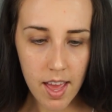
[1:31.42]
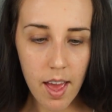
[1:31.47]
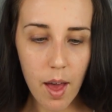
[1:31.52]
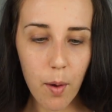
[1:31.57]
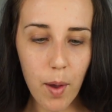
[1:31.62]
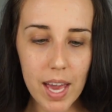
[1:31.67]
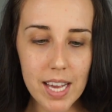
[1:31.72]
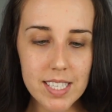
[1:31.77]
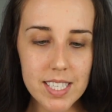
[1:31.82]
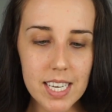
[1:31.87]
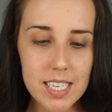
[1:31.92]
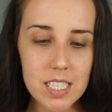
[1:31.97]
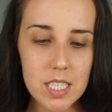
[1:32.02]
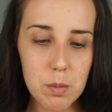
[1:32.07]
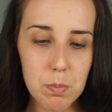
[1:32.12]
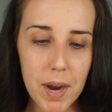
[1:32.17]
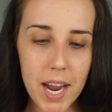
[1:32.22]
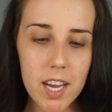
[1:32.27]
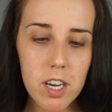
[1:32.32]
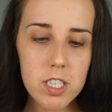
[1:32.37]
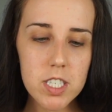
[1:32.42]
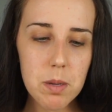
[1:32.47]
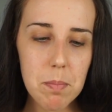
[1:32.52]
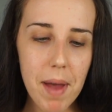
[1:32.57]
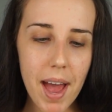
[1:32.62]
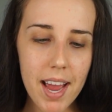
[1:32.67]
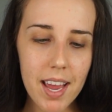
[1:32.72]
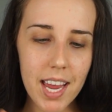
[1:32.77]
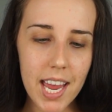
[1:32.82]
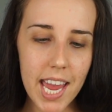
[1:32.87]
Okay, it says spray onto
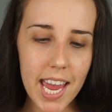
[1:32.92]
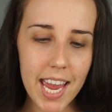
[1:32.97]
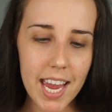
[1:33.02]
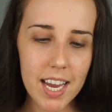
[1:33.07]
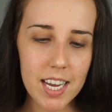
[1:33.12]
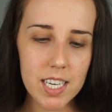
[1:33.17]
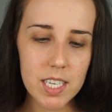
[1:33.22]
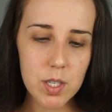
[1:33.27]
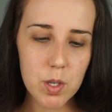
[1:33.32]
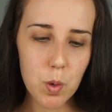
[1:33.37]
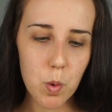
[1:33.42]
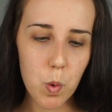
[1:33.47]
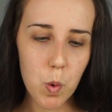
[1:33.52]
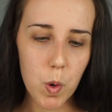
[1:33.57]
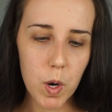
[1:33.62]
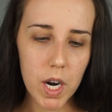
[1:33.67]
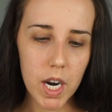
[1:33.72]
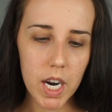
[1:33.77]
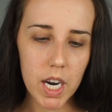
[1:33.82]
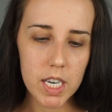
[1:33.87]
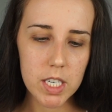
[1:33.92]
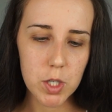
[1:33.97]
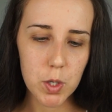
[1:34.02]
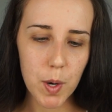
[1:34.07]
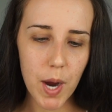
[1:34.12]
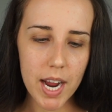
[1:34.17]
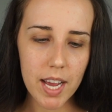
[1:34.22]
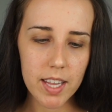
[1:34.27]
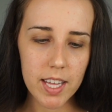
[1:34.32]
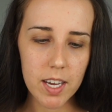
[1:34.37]
back of hand or
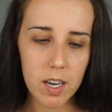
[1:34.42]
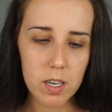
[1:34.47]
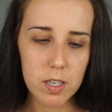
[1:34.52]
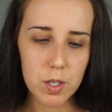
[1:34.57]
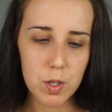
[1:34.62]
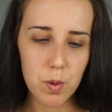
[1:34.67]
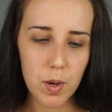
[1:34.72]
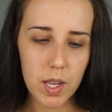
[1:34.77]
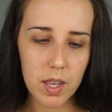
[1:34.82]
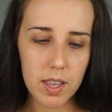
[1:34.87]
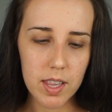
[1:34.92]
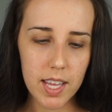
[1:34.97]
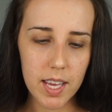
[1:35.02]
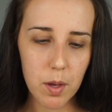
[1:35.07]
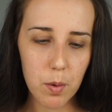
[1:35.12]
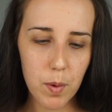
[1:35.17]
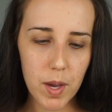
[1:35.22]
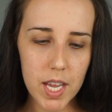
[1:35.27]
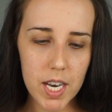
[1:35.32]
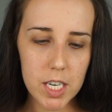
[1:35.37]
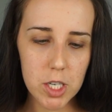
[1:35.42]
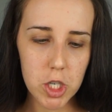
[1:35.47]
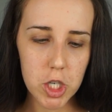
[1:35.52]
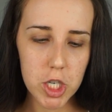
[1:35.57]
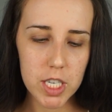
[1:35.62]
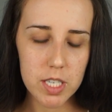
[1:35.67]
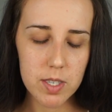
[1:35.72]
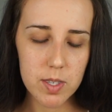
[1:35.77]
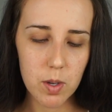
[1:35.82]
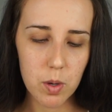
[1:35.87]
directly onto a liquid
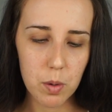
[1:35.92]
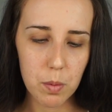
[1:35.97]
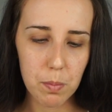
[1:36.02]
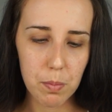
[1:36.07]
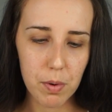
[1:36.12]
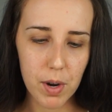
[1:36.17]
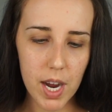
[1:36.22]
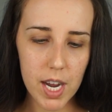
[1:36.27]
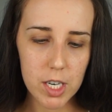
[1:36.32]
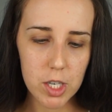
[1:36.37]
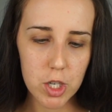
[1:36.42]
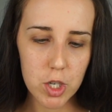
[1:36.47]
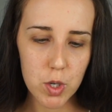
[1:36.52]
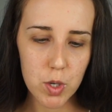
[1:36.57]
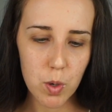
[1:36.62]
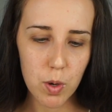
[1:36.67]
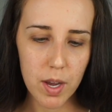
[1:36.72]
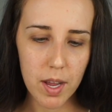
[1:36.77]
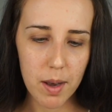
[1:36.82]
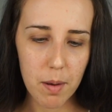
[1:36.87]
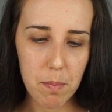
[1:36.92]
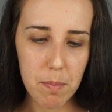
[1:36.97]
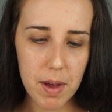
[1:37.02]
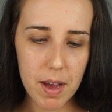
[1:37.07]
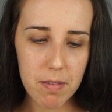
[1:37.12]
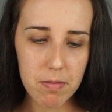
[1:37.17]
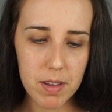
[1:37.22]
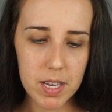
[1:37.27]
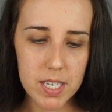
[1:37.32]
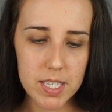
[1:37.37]
chisel brush and
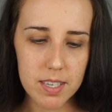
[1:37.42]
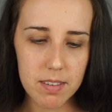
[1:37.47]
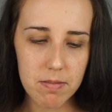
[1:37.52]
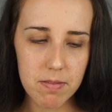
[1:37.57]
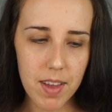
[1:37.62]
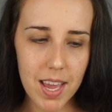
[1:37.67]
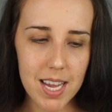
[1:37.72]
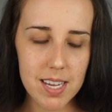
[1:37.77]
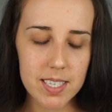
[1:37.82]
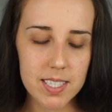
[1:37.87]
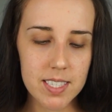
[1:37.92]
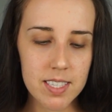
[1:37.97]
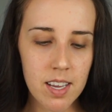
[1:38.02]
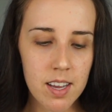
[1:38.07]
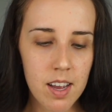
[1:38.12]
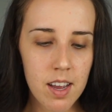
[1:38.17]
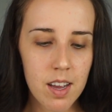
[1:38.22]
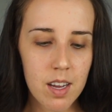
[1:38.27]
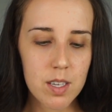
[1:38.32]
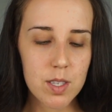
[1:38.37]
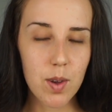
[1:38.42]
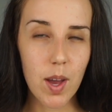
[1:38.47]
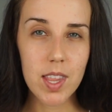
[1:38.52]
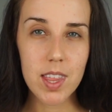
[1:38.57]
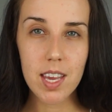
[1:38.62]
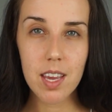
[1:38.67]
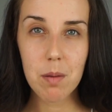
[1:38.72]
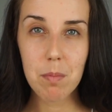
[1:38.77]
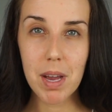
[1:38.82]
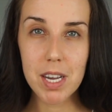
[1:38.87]
buff into face. So I
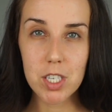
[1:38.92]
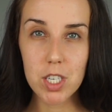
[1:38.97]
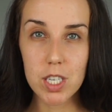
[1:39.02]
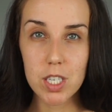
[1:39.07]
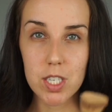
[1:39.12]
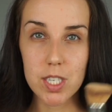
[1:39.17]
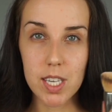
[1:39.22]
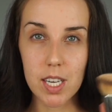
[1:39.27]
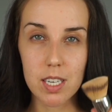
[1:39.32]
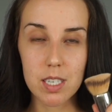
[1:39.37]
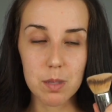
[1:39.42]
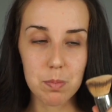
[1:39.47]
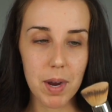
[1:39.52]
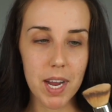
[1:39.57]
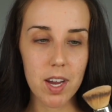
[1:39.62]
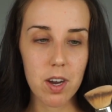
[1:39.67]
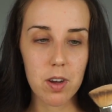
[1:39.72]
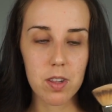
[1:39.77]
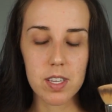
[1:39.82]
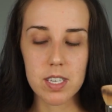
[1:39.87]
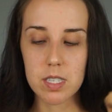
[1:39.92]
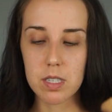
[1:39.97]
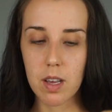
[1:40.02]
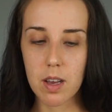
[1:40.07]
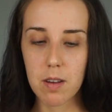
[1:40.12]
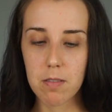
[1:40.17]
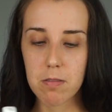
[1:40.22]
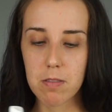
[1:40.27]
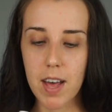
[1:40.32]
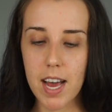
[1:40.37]
think I'm actually just gonna spray it on this
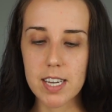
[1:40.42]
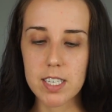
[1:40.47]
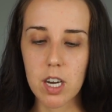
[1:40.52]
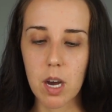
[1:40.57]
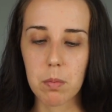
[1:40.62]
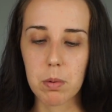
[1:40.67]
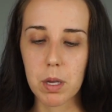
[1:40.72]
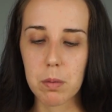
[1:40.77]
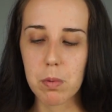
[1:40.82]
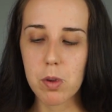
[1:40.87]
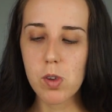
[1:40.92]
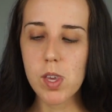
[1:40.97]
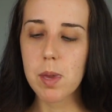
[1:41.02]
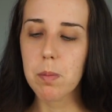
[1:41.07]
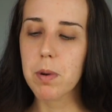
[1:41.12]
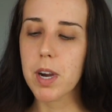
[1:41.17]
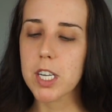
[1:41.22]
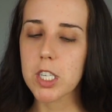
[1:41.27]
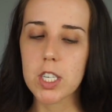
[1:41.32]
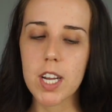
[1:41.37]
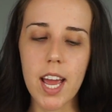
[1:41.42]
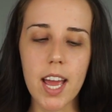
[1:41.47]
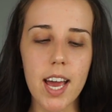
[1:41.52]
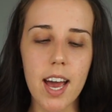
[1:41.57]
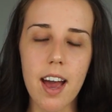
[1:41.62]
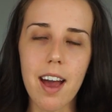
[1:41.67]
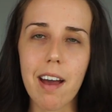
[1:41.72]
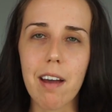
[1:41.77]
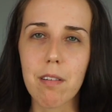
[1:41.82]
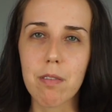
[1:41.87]
flat top kabuki brush I
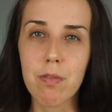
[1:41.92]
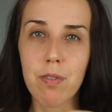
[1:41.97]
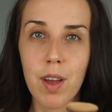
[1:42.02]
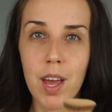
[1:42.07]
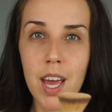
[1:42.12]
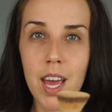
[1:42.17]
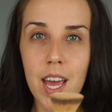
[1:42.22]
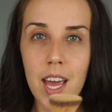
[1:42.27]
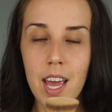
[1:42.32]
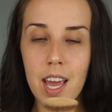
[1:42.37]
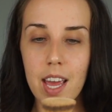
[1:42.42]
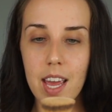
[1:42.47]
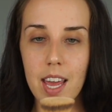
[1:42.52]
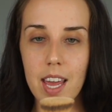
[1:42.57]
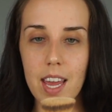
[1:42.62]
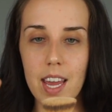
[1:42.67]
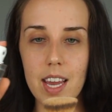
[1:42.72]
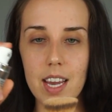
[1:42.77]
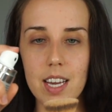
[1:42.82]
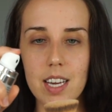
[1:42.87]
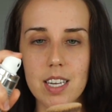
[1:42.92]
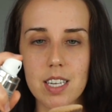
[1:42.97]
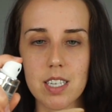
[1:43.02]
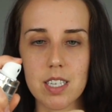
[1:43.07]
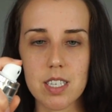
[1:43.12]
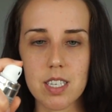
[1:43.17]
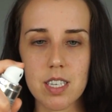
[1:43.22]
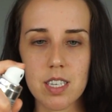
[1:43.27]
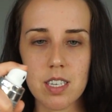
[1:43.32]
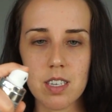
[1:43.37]
have, and
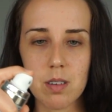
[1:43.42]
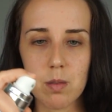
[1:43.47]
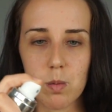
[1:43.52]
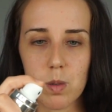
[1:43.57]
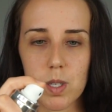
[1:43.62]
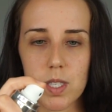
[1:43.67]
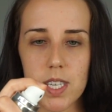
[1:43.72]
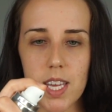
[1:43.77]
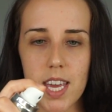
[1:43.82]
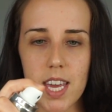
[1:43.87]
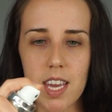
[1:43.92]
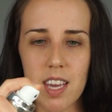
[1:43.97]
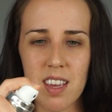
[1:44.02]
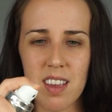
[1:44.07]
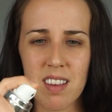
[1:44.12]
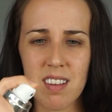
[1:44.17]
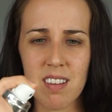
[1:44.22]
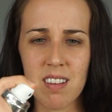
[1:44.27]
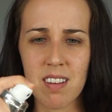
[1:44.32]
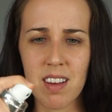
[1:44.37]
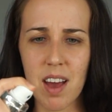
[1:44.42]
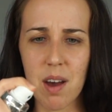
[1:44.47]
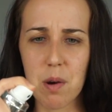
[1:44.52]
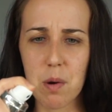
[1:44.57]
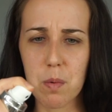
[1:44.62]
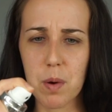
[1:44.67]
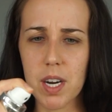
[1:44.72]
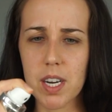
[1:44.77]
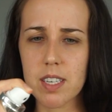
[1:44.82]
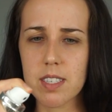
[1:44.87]
we'll see how
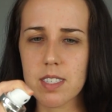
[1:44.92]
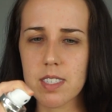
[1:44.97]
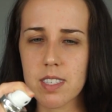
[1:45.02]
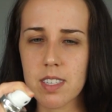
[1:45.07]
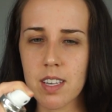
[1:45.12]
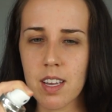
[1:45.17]
it works.